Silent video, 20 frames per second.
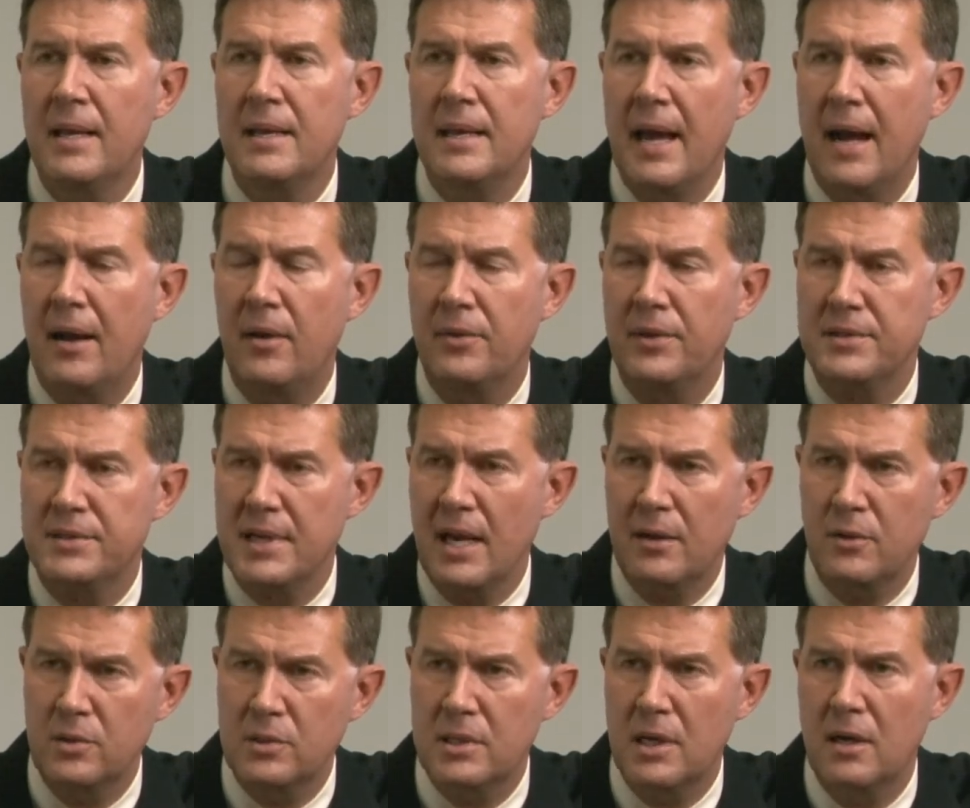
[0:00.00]
Now, the
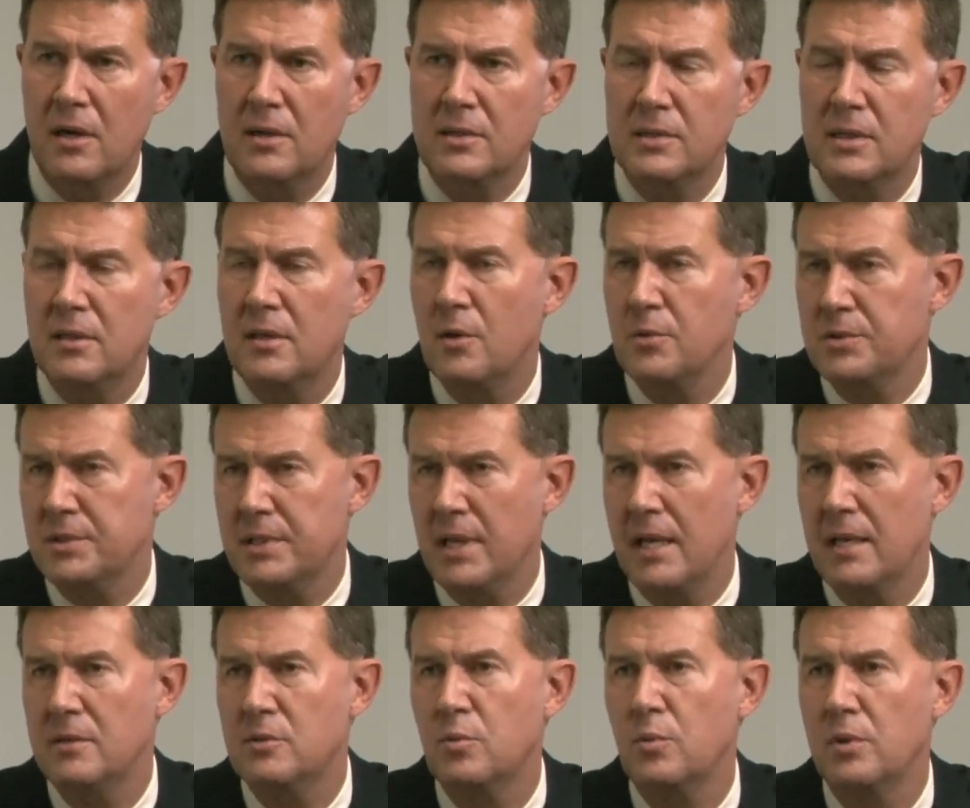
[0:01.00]
secretaries in those
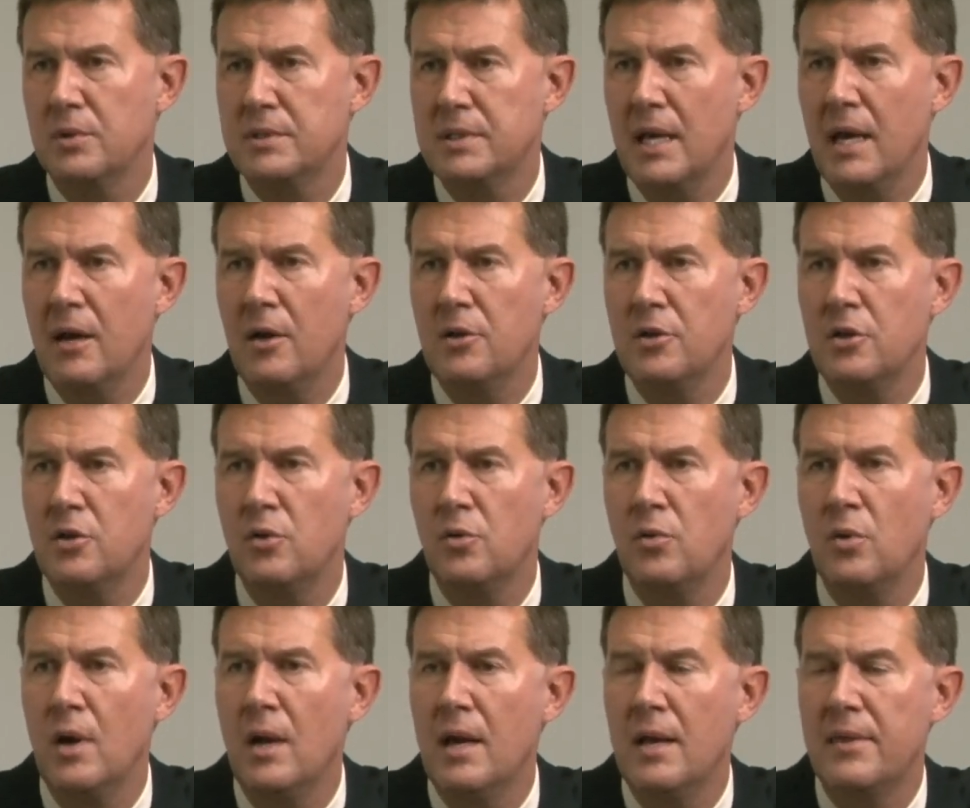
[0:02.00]
states will tell
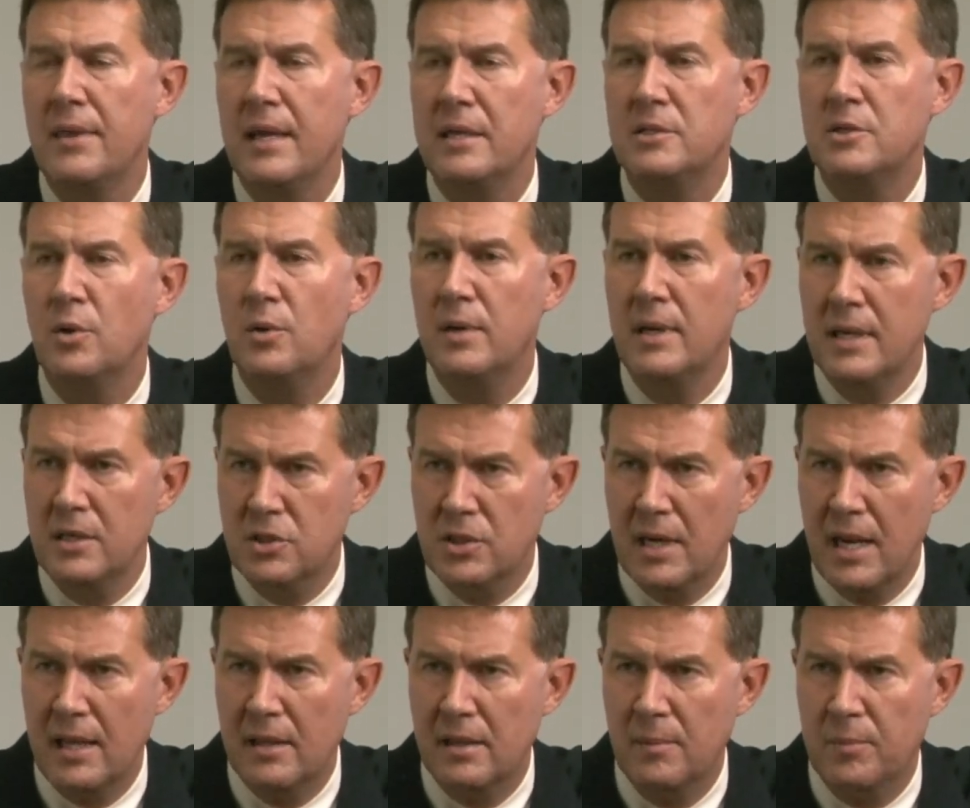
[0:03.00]
you that to
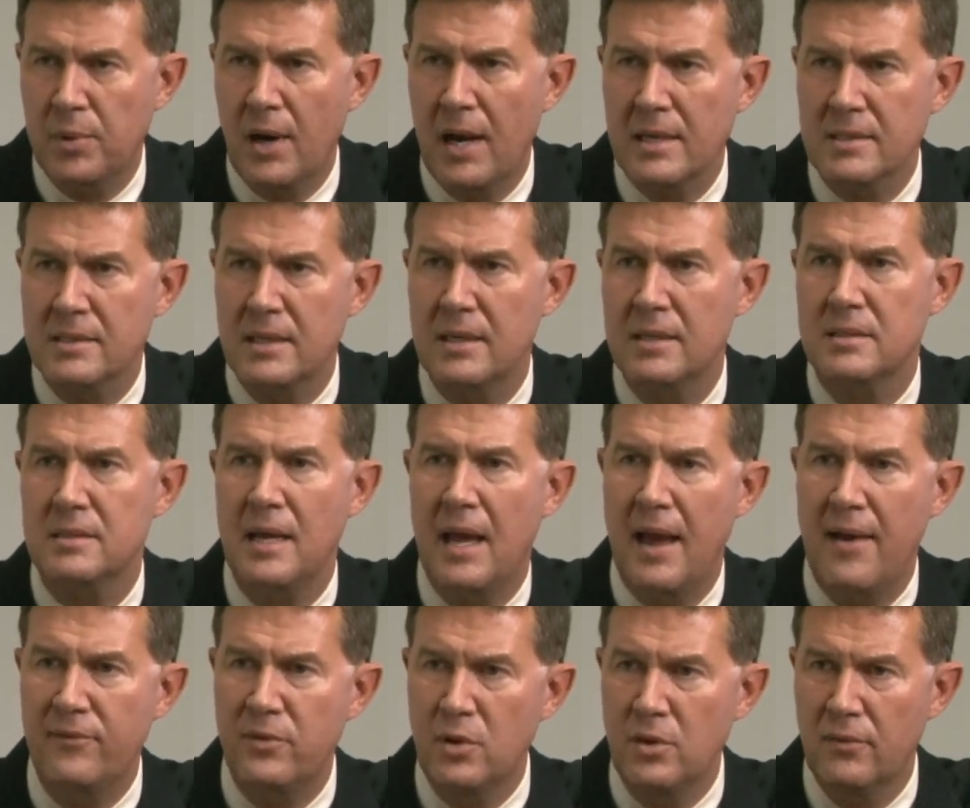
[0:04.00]
initiate the process to
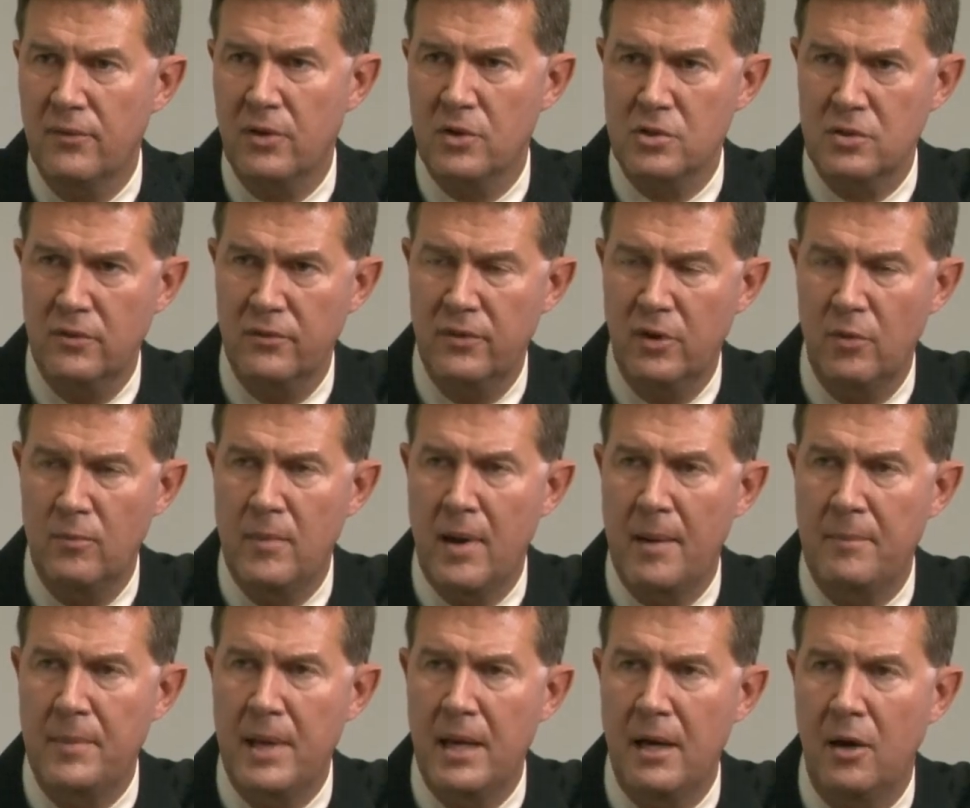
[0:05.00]
have universal vote by
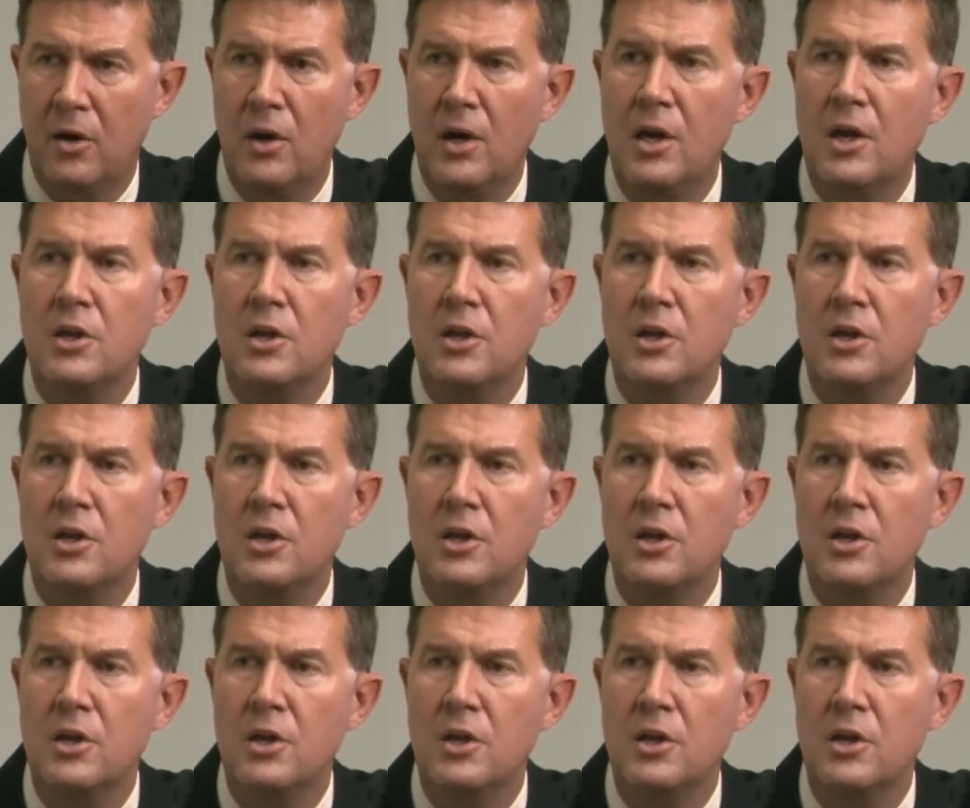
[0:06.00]
mail,